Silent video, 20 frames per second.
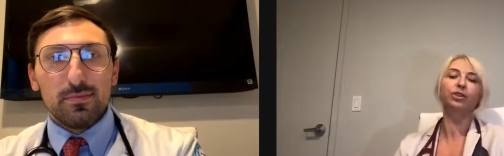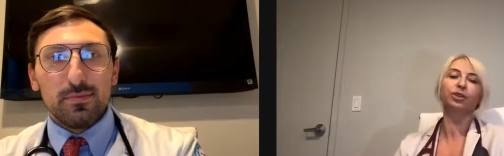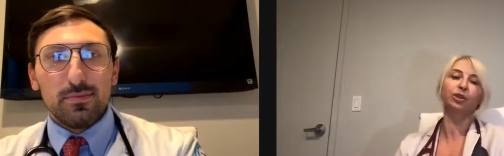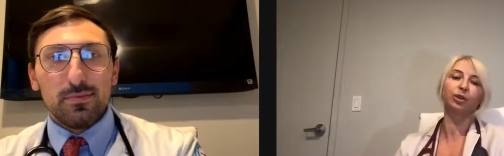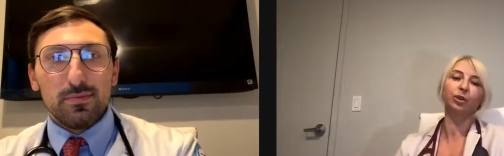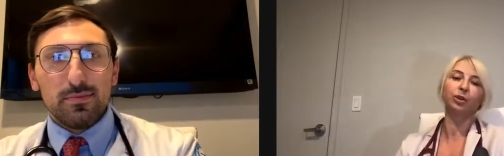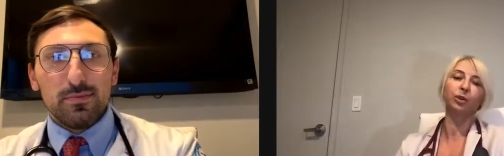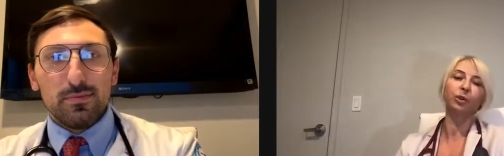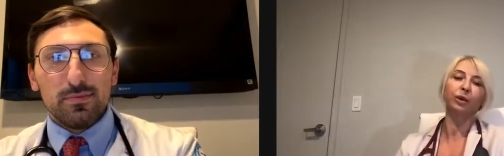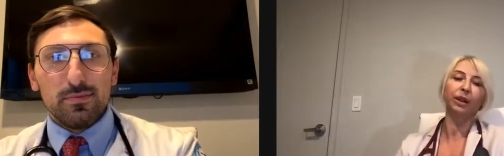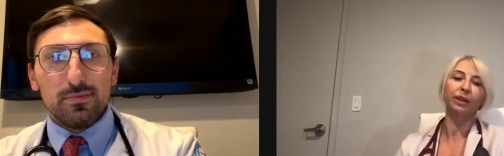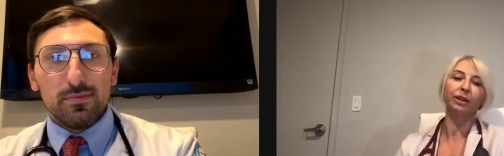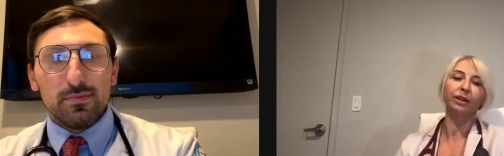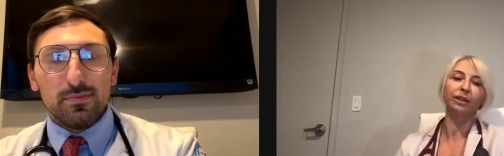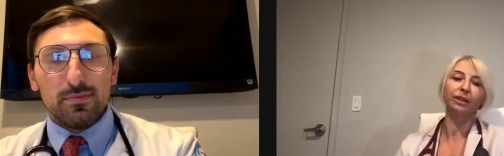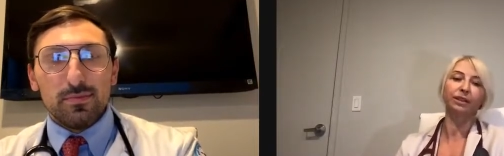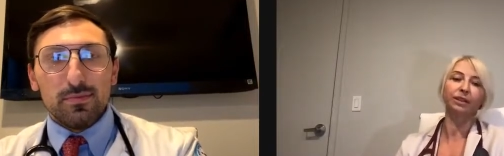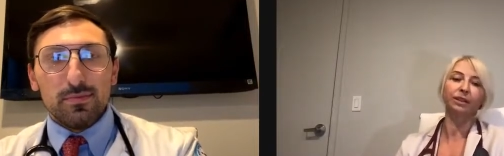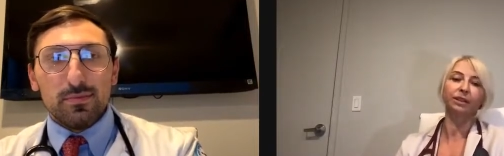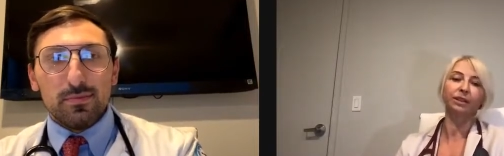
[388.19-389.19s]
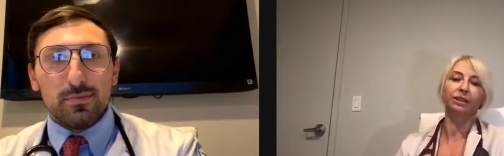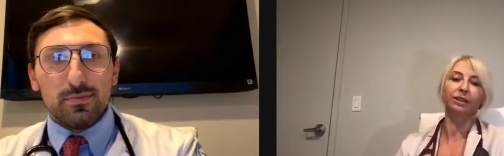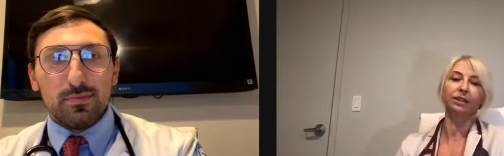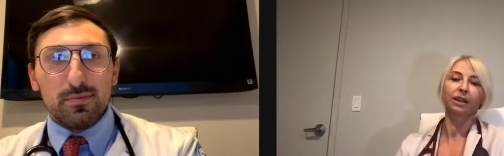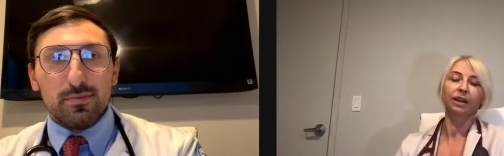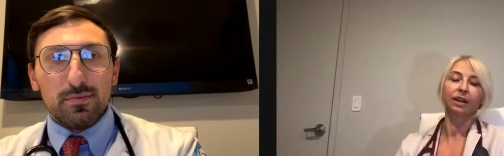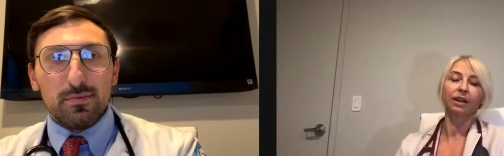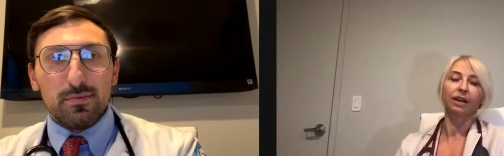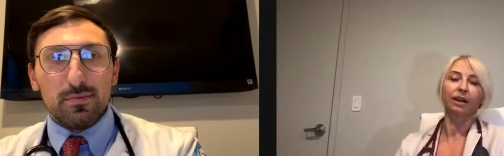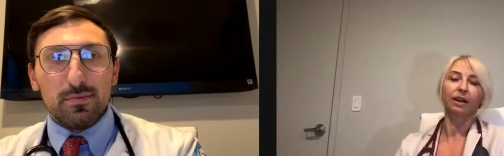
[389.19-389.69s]
Speaker 1: two indexes
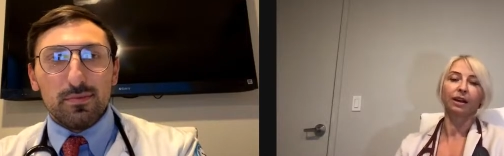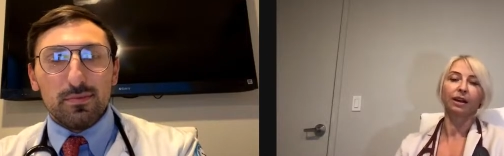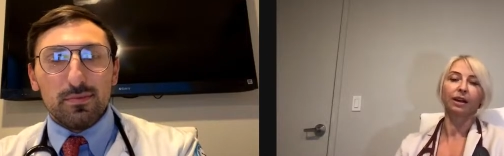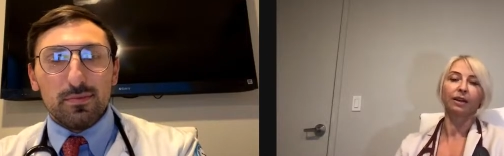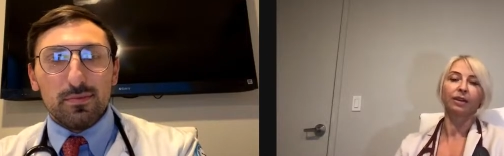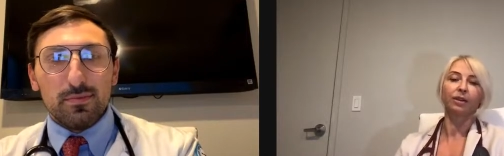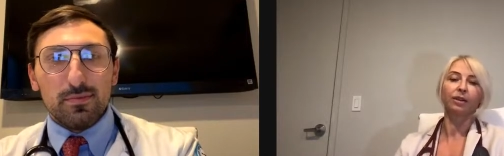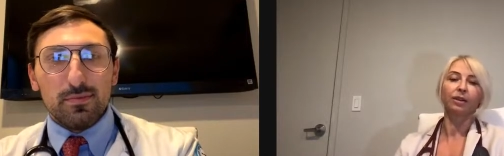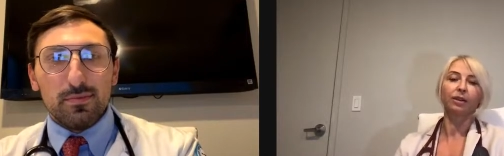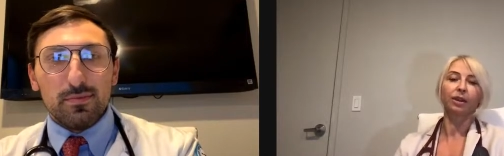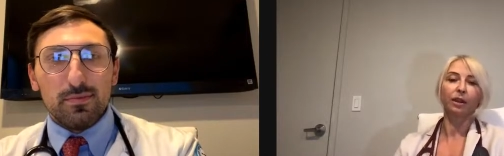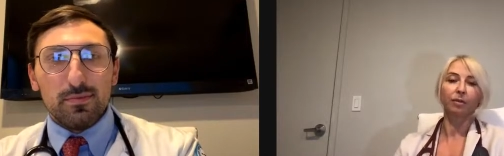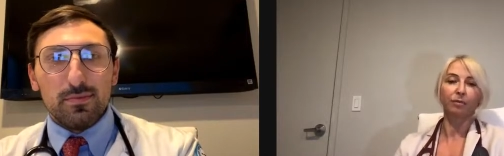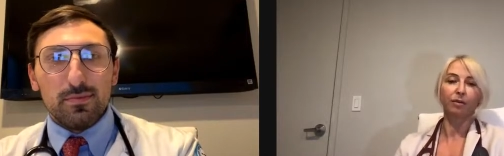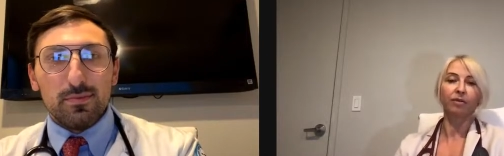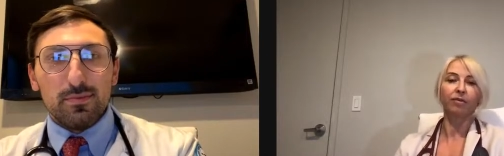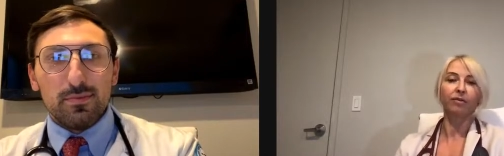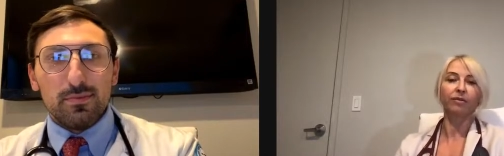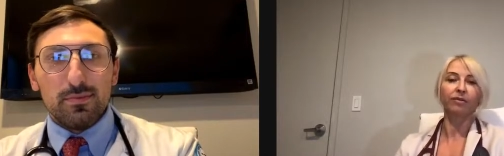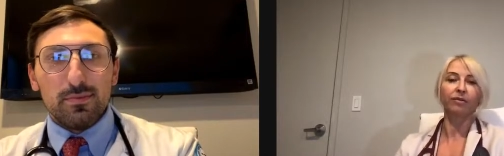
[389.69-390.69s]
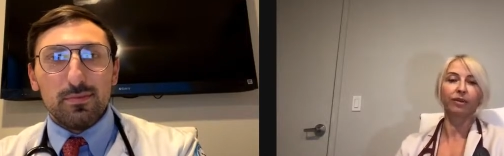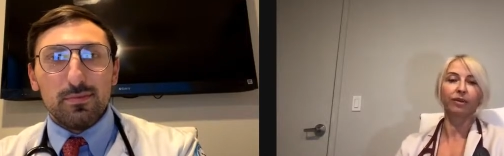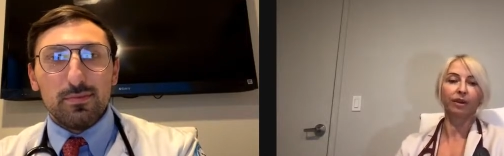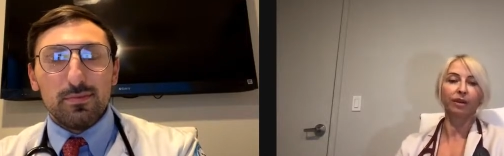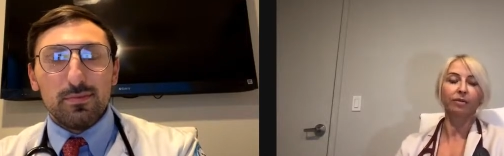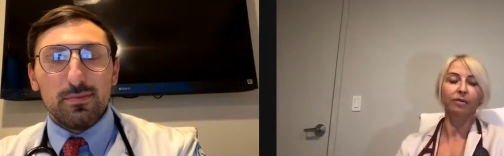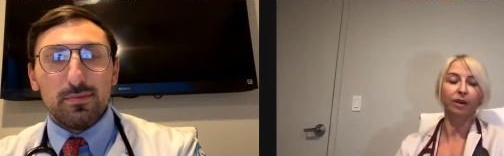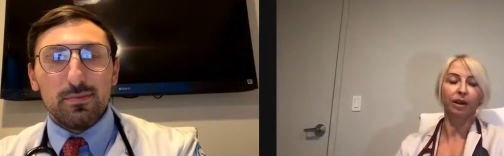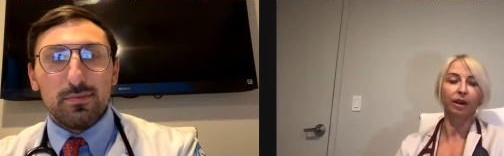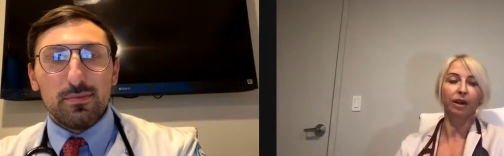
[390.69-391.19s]
uh, can be
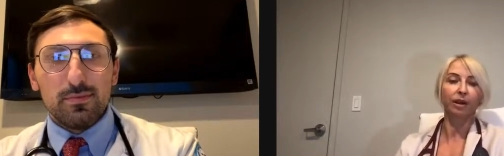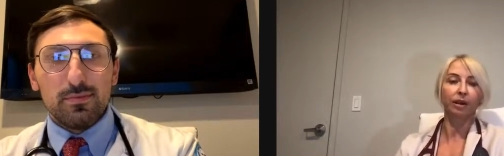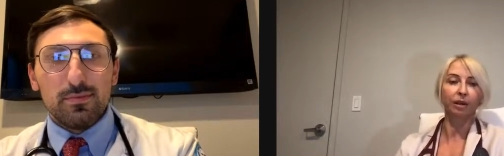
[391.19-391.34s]
very very mm-hmm.